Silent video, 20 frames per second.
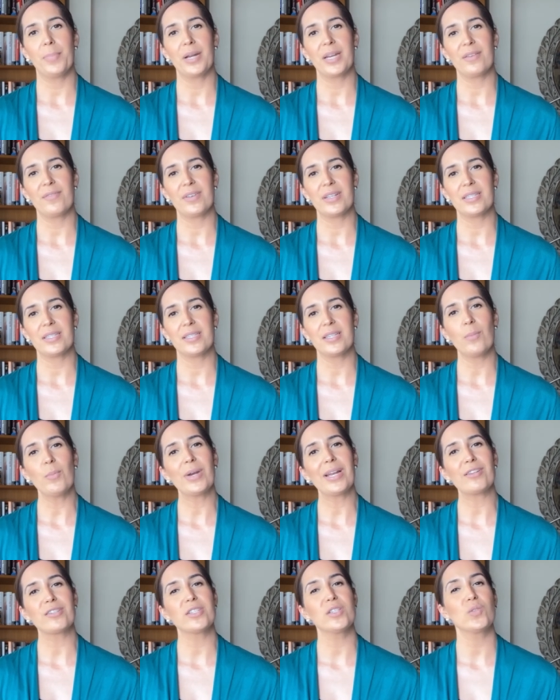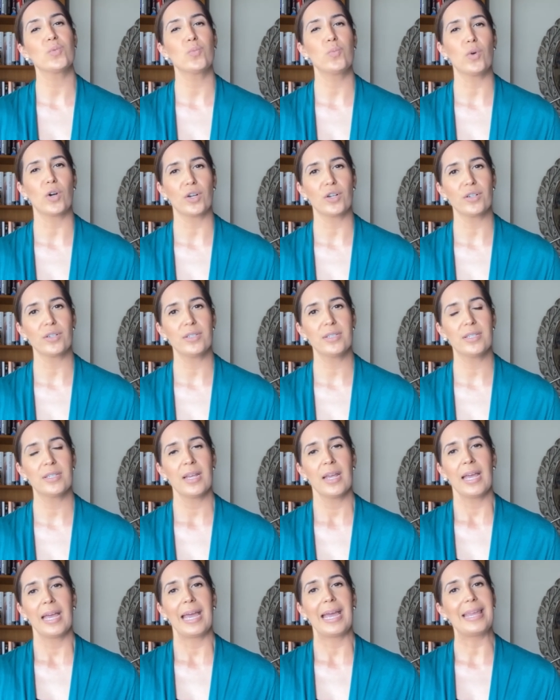but if it's someone else's
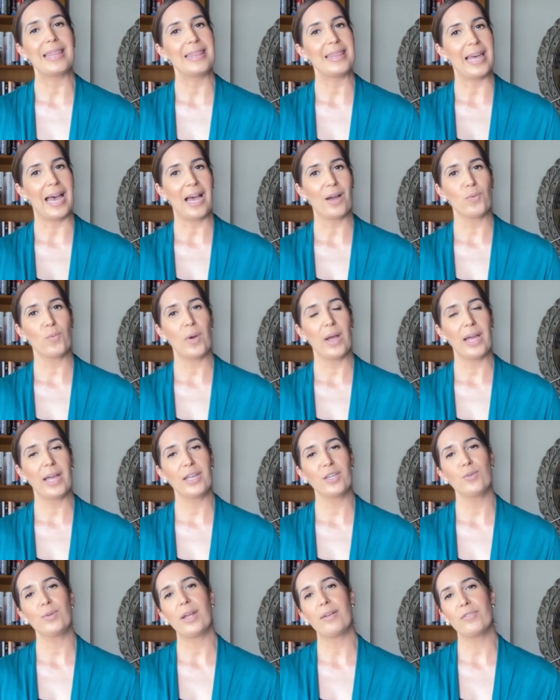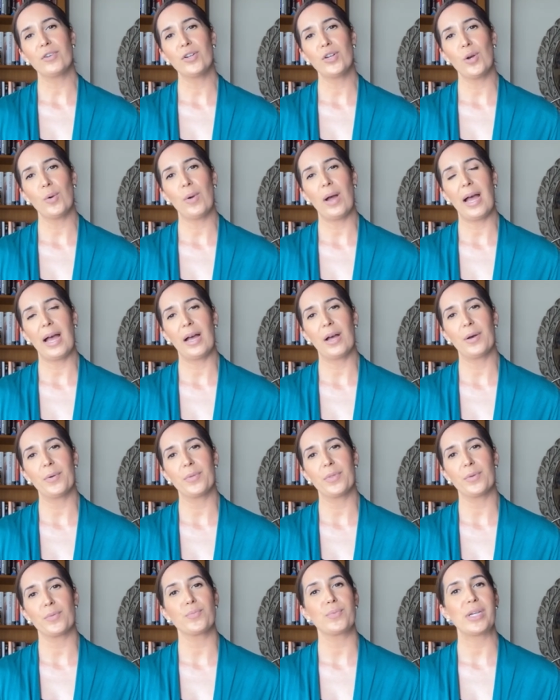words in that way, you never know
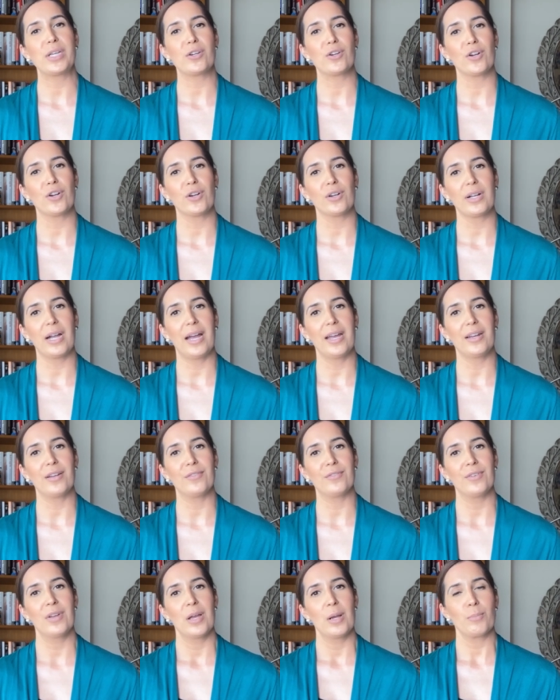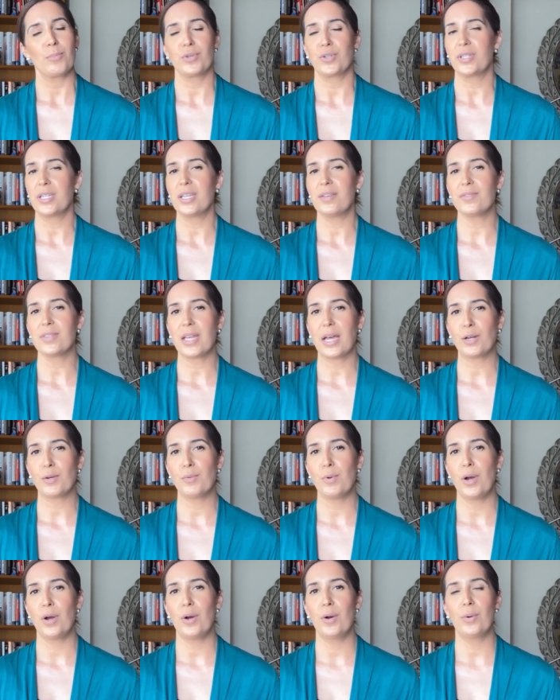how the reader kind of perceives that
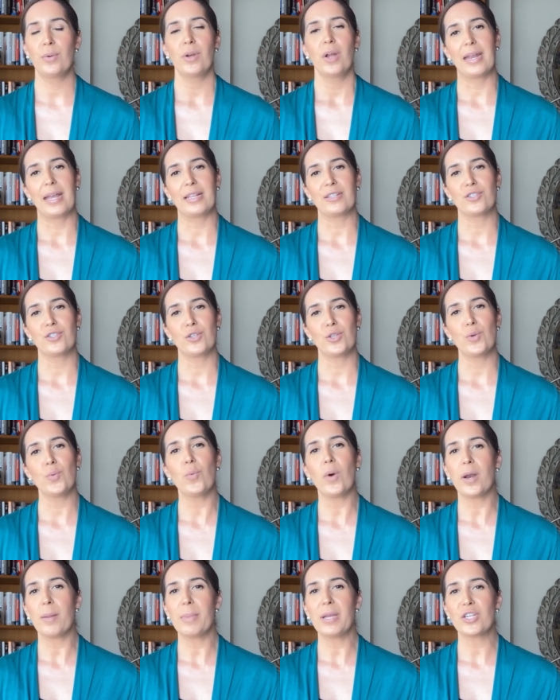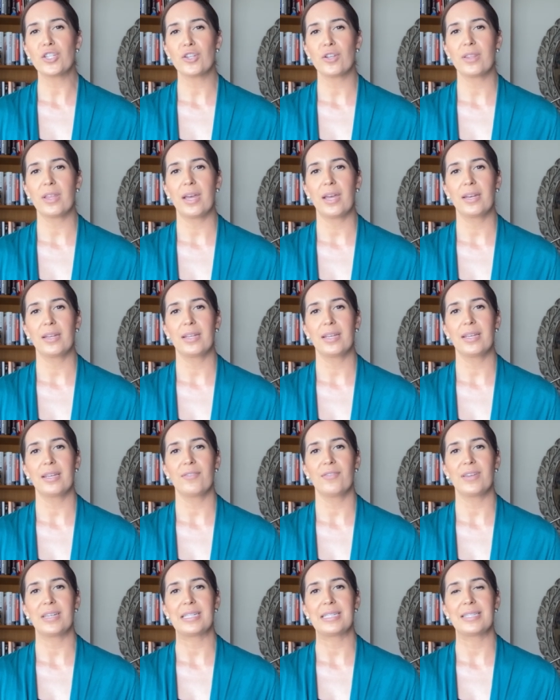quote. And so you want to make sure that
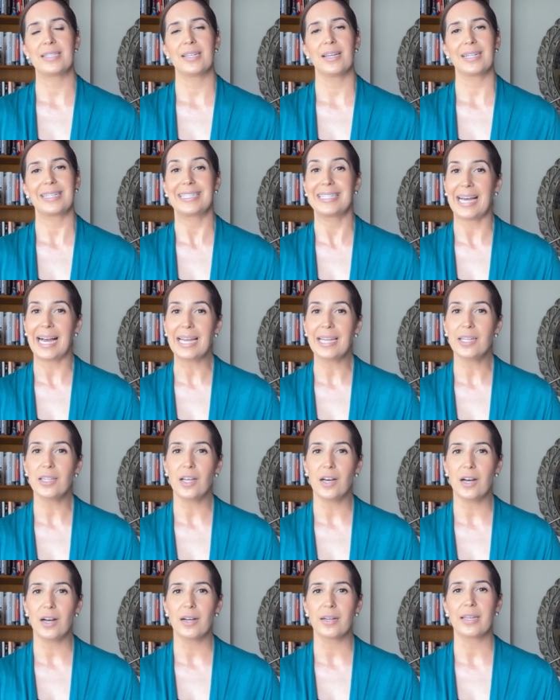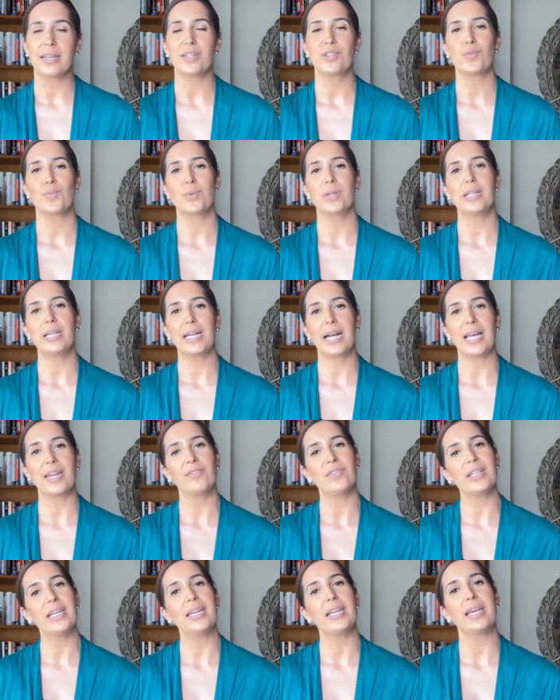if it's dialogue, it's really kind
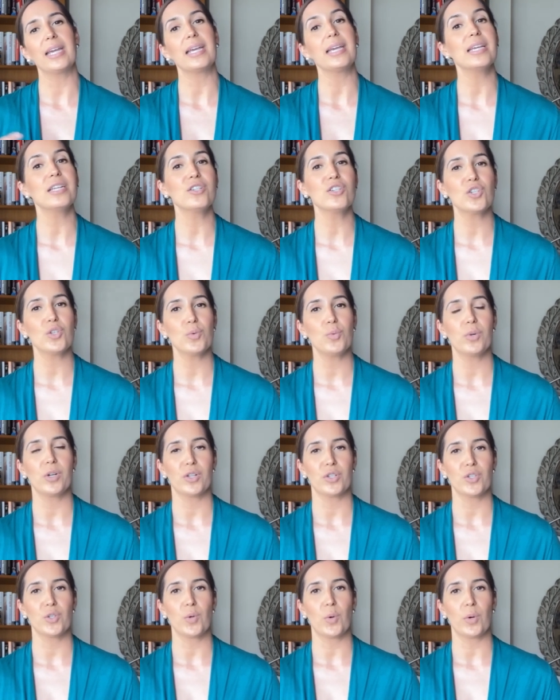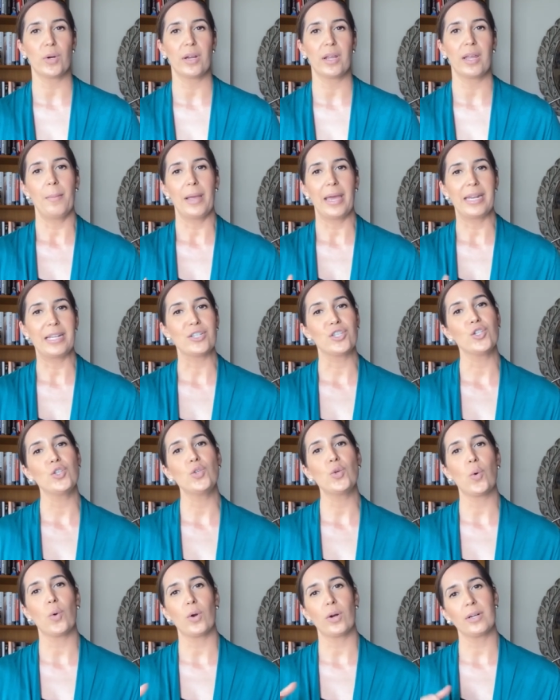of leading into a story and it's
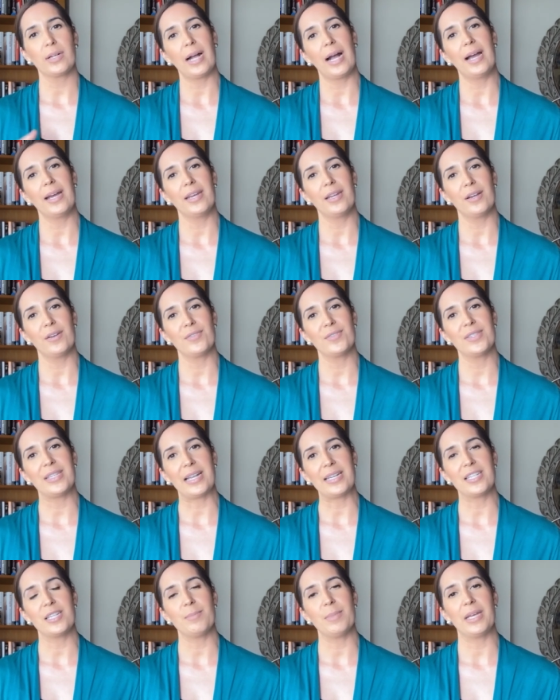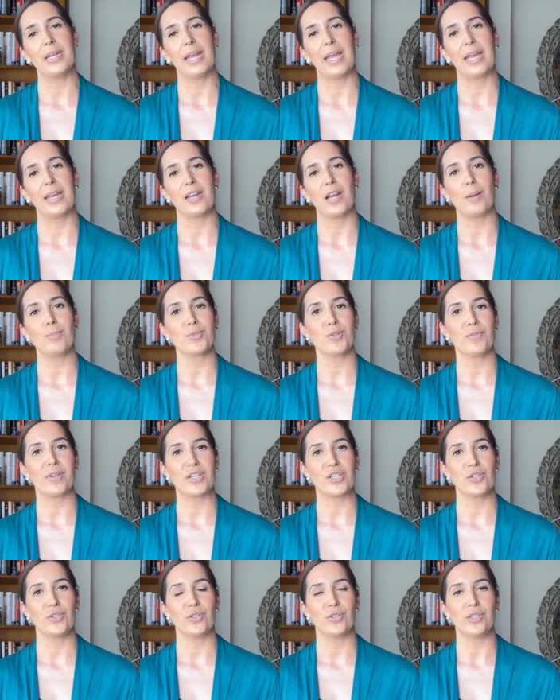your kind of sentiment and
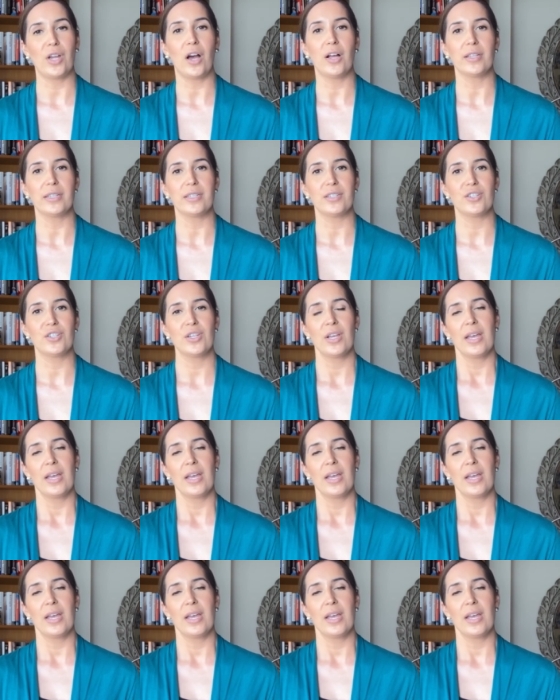observational knowledge